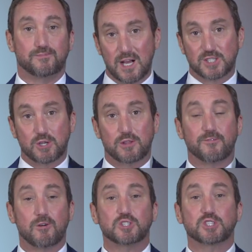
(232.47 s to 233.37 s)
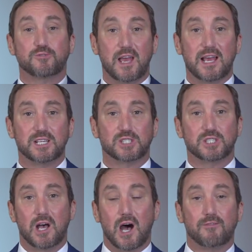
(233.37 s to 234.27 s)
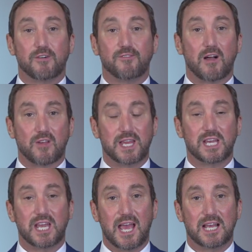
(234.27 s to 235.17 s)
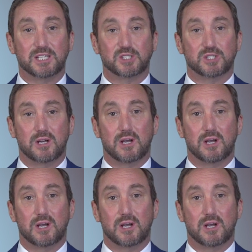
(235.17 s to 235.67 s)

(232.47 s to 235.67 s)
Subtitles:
So the first phase of a felony case